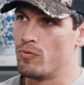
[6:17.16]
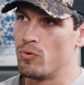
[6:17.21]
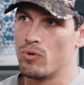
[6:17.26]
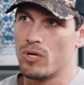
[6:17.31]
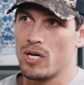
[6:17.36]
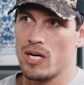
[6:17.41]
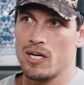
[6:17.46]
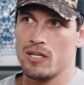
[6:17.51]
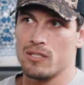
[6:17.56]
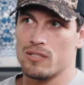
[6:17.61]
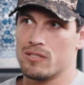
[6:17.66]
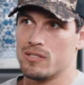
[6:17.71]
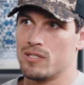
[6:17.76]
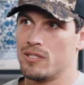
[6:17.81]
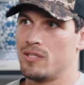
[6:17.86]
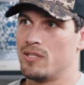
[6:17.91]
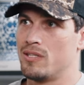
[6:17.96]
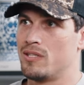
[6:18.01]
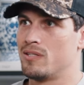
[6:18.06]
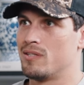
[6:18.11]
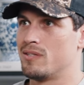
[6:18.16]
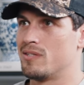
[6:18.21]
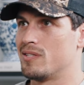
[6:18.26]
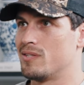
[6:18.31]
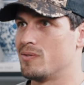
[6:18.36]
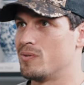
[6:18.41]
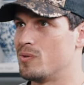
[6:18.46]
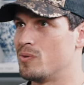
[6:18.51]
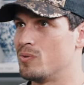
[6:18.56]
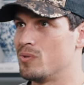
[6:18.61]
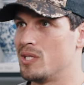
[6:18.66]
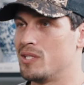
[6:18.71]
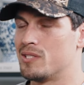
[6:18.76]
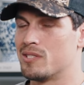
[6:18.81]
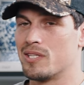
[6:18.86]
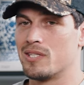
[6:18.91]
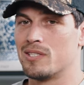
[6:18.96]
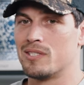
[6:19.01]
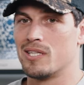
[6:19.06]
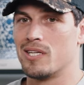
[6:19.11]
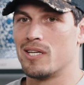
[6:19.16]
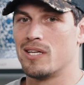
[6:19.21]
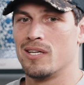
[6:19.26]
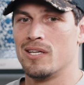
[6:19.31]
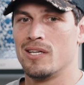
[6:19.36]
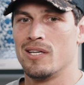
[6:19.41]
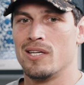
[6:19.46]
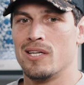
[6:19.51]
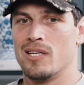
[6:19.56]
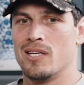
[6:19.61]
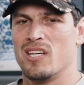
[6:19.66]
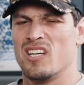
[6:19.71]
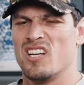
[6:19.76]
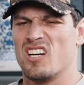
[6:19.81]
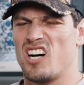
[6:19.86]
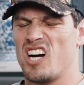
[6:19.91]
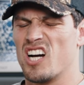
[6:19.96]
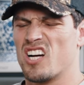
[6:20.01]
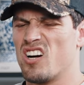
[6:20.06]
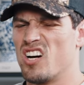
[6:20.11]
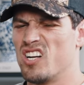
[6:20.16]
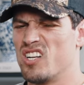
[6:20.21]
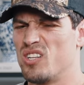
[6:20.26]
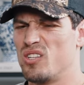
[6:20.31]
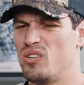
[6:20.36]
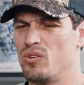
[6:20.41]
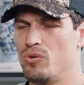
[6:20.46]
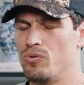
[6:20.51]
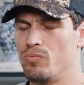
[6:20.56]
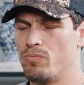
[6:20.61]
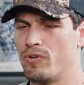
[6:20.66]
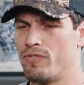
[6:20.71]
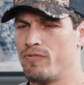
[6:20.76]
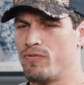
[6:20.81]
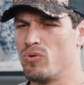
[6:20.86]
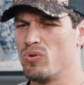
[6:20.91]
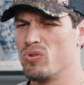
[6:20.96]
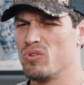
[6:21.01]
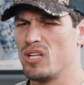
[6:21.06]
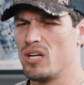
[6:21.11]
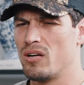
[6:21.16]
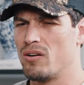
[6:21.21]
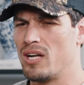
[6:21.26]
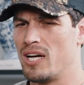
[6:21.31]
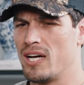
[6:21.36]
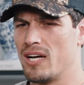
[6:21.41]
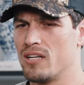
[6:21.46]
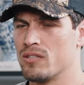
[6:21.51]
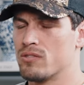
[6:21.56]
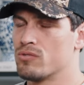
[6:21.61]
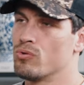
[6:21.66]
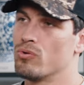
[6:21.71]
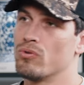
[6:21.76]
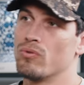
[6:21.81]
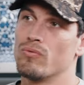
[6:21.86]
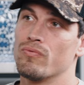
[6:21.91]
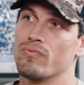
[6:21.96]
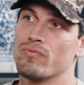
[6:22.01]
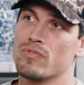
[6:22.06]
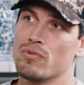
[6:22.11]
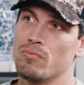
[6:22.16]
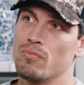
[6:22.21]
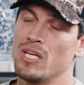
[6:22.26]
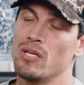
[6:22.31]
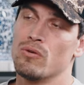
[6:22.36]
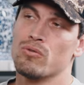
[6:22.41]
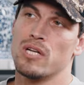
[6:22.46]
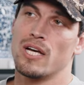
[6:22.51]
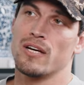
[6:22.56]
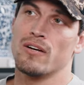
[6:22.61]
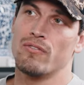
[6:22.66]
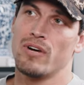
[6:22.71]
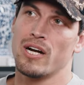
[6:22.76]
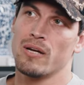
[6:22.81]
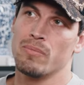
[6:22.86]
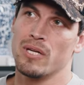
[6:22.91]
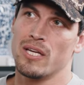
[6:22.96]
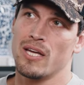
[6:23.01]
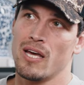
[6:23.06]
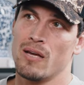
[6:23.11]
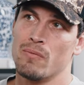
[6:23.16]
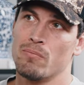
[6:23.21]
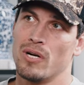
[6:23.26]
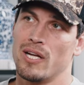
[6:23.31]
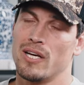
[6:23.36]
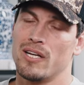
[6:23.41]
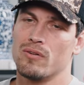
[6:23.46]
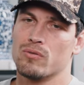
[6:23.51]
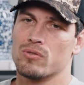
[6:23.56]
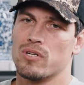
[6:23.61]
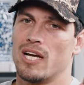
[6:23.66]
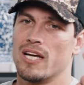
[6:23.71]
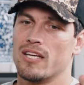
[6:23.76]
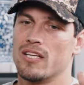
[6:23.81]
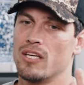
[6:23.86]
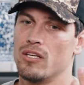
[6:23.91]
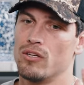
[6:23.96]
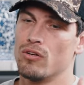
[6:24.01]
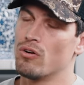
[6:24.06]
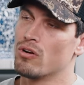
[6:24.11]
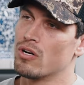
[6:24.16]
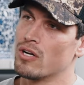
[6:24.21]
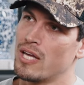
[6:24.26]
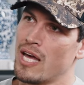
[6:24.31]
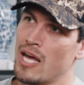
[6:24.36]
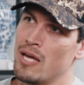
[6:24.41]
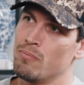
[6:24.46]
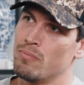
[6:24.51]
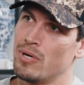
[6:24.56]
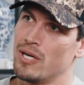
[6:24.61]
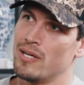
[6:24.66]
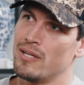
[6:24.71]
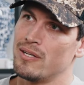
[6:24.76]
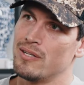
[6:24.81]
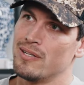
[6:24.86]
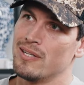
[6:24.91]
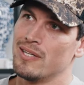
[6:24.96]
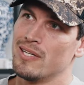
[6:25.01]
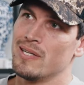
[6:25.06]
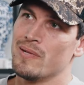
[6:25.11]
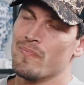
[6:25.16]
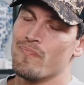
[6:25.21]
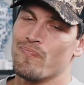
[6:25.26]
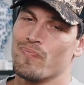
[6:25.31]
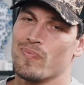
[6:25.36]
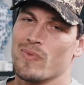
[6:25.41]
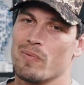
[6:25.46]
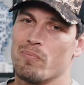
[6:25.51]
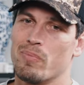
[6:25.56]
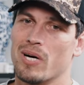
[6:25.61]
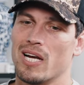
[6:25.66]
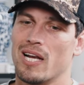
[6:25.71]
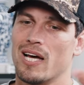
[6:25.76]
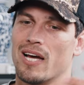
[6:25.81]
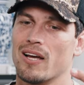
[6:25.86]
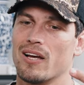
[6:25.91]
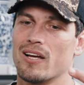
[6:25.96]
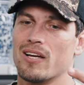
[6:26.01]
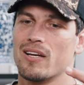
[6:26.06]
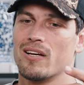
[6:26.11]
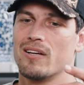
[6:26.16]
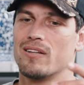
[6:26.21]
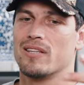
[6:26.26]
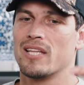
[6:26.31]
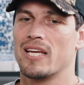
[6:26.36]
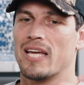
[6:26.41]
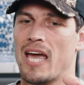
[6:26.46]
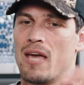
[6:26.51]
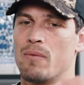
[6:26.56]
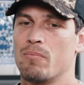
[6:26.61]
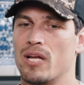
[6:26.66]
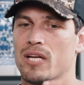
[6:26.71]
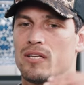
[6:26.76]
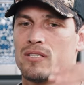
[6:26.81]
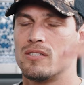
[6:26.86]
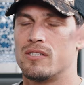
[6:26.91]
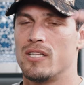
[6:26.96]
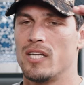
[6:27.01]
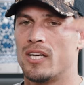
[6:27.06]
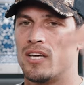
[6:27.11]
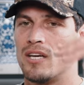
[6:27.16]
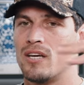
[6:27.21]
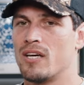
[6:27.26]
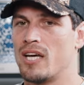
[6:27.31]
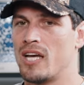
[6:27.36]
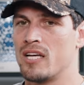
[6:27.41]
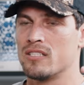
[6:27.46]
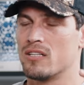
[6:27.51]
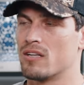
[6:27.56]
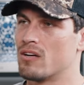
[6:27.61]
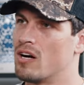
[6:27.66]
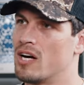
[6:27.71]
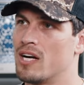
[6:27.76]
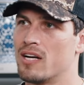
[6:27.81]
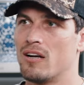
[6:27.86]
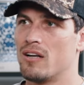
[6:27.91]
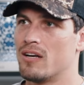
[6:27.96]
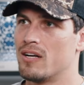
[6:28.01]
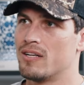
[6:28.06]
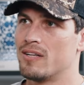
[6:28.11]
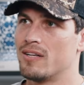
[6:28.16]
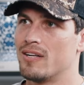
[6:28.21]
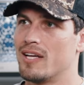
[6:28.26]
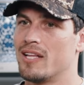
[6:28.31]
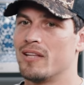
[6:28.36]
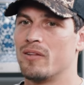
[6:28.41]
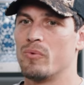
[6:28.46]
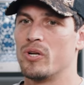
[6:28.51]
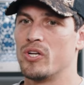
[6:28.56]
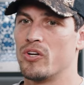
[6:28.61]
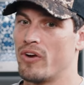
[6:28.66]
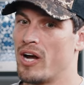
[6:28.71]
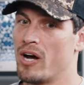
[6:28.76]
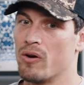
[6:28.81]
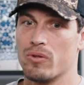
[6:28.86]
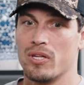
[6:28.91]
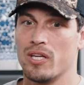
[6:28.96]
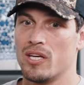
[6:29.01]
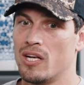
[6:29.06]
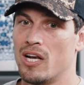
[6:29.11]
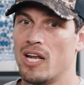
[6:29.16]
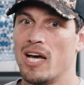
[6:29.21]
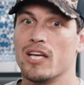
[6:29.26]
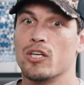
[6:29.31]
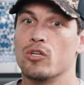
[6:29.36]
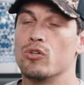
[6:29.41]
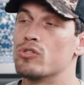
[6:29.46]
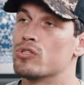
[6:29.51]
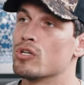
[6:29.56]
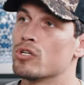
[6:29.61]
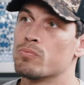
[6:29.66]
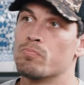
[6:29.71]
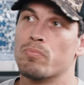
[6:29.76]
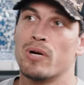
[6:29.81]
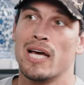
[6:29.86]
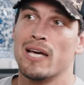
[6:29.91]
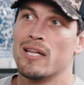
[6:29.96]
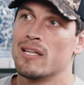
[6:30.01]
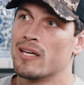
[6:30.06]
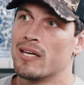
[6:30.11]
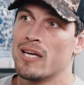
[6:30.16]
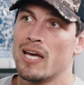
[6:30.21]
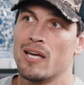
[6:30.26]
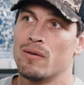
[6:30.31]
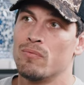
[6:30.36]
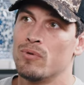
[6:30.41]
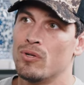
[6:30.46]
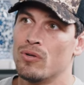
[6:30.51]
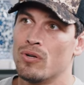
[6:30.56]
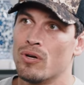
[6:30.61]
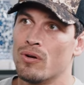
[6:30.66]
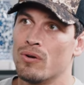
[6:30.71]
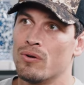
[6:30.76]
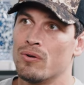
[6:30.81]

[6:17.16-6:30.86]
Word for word: forecasts and all these things that I kind of knew before. They were like a sort of to me it was like a rugby game plan. It was like yeah, you got a game plan, but like the game plan's there as a guideline. Yep. And then when you're out there, like you just play the game you know